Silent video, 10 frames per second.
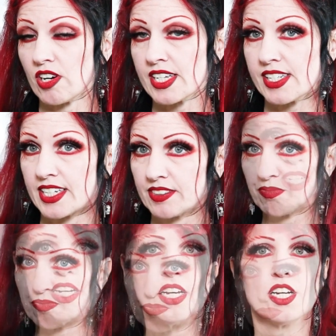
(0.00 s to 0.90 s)

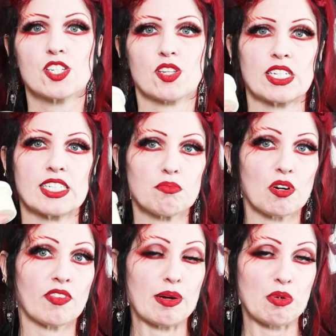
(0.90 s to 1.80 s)
dressing. So they did
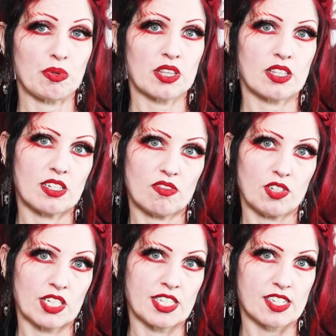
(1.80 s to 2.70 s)
provide me with the
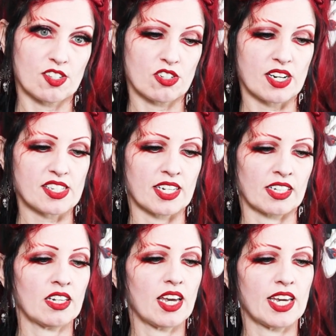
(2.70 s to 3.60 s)
vegan Caesar
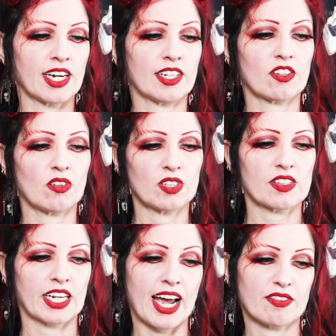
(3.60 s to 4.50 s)
dressing, and the only
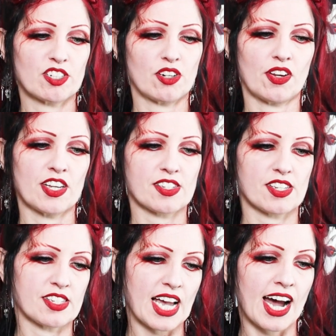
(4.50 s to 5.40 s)
thing I have to do to this
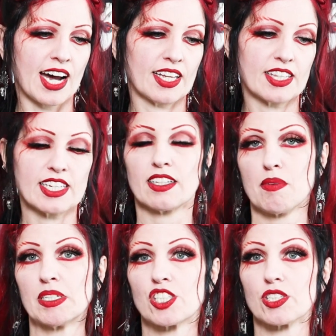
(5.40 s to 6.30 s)
is add the
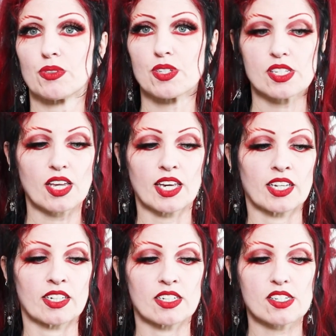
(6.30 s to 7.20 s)
lemon juice
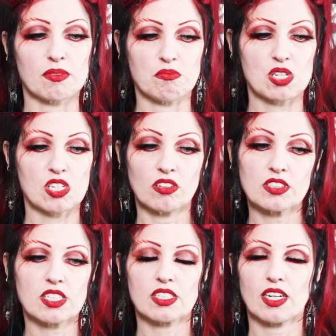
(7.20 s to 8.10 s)
and some
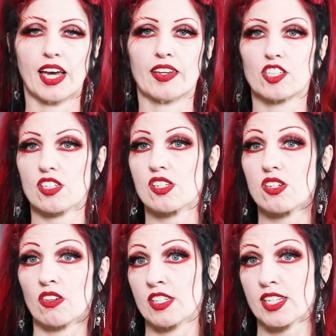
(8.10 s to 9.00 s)
salt and just
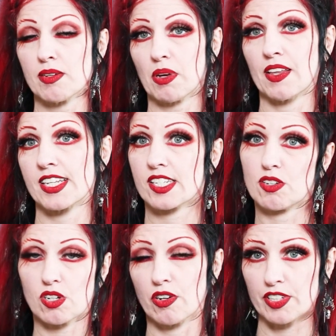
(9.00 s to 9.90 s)
stir this up, and this
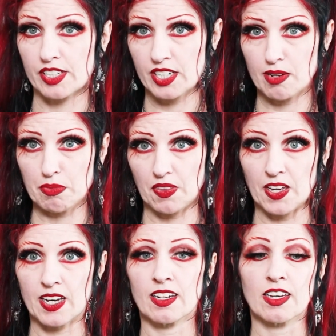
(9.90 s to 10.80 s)
goes over the top at the
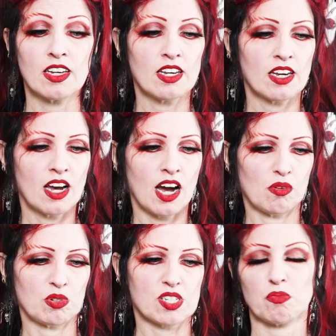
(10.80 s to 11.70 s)
end
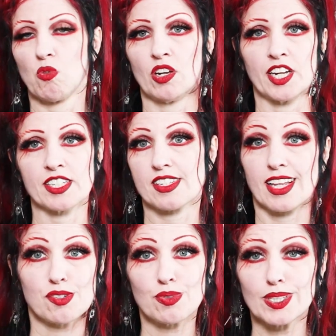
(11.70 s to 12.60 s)
with some walnuts.
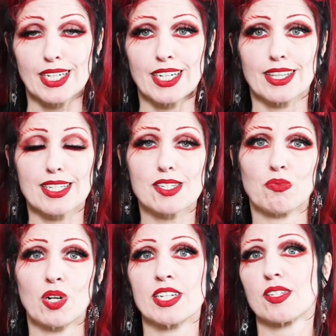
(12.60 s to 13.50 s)
That's really it. This
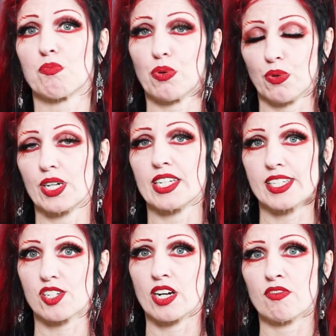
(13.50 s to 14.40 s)
one is pretty
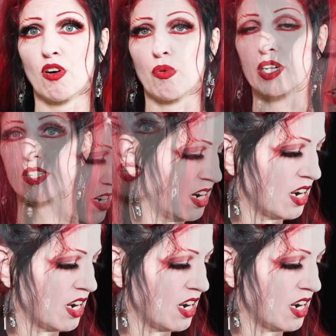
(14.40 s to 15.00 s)
straightforward.